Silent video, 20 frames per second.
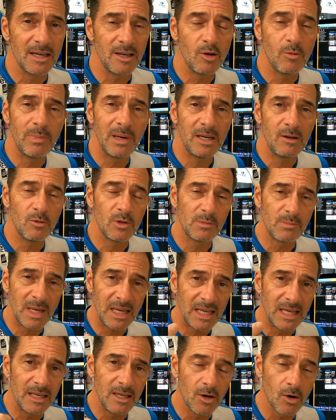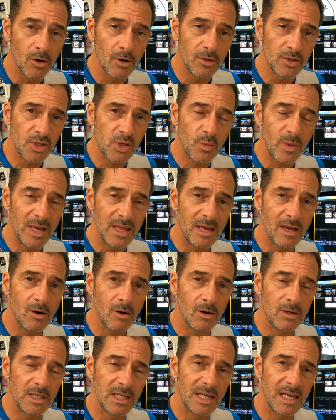Nobody was making yarns the way they
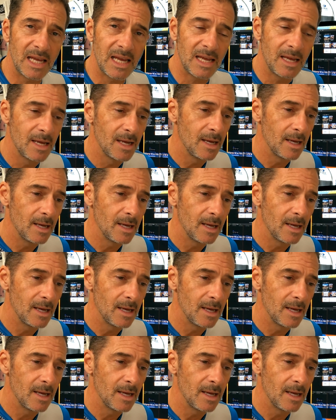are today,